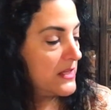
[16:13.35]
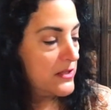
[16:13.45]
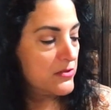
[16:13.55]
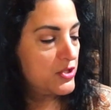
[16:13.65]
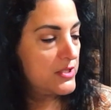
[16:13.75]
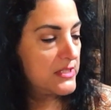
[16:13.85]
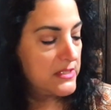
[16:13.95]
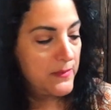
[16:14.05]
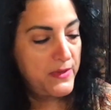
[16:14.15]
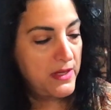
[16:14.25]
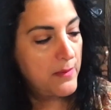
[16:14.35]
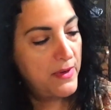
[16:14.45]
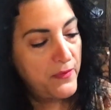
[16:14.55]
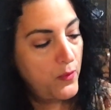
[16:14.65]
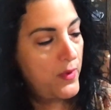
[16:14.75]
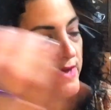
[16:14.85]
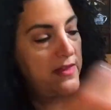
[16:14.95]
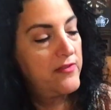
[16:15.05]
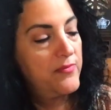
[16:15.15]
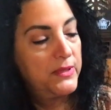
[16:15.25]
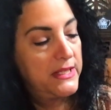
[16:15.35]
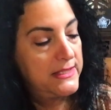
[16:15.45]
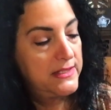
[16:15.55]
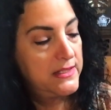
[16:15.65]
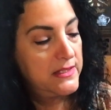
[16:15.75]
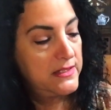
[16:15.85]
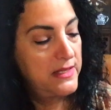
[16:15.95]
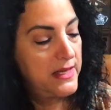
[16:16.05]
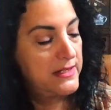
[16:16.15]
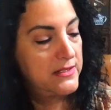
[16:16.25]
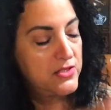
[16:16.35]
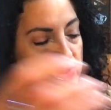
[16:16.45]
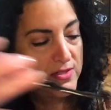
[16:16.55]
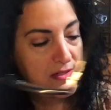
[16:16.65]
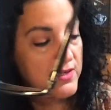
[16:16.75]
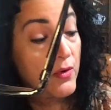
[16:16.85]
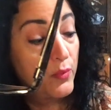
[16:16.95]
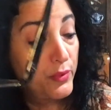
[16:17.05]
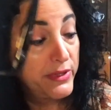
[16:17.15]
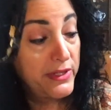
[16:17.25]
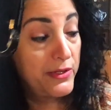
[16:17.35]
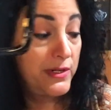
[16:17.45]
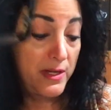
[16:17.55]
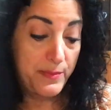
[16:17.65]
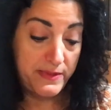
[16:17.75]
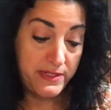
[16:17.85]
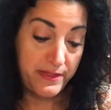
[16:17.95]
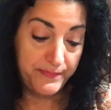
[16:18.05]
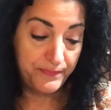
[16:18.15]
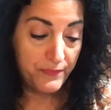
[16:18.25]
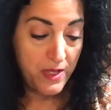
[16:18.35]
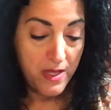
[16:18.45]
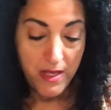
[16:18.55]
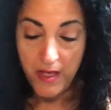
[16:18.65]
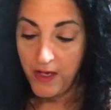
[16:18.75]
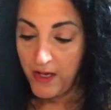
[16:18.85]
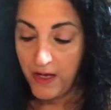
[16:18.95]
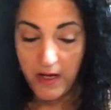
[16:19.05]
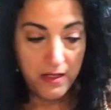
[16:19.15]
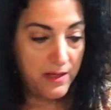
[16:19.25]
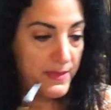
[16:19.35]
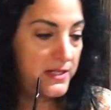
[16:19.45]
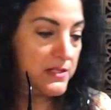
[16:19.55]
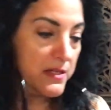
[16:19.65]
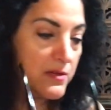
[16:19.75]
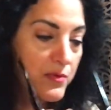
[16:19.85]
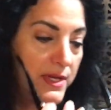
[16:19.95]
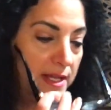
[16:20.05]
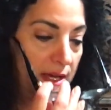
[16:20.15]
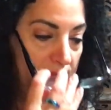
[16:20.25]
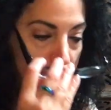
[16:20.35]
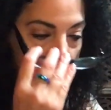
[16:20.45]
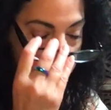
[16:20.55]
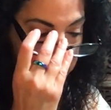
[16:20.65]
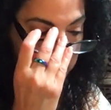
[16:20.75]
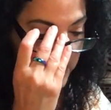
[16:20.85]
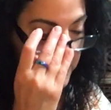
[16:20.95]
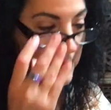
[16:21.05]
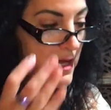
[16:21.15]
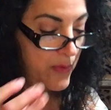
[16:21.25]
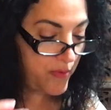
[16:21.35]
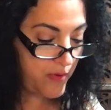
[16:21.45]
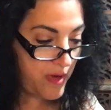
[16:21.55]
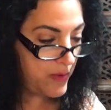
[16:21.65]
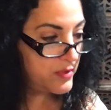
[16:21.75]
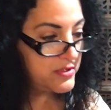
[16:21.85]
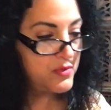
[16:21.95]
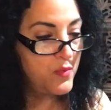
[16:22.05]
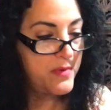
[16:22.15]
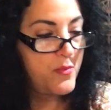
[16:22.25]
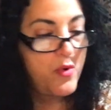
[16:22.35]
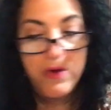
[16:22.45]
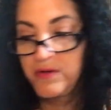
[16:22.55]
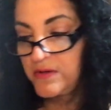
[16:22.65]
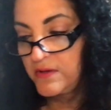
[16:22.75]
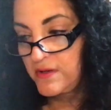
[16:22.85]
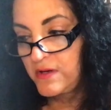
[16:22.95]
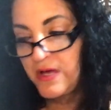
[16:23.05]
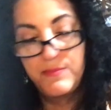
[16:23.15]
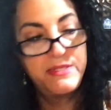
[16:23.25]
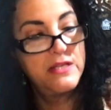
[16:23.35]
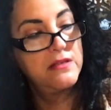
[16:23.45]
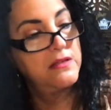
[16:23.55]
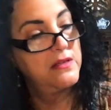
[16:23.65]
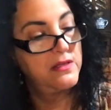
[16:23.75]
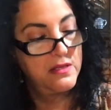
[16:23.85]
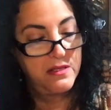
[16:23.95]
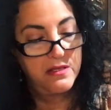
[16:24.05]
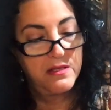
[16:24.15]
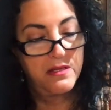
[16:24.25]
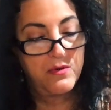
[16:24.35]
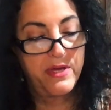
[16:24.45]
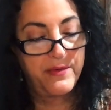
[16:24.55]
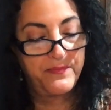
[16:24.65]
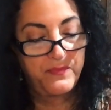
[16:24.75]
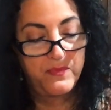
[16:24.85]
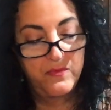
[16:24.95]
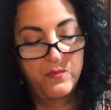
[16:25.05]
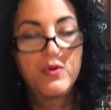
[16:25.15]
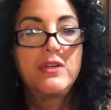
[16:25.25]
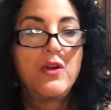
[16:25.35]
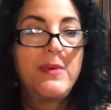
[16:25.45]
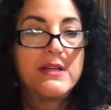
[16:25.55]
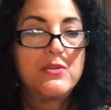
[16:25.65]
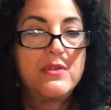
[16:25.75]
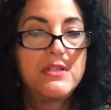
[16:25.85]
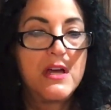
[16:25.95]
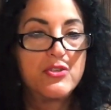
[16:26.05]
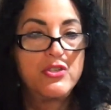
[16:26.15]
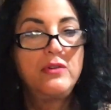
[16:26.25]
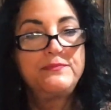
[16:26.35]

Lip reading: There's just something about the way they've blended it, and it's just a really good cup of tea. Am I done already? I think that's it. I will do one more. Empty. Okay. We're going to go back to Adagio.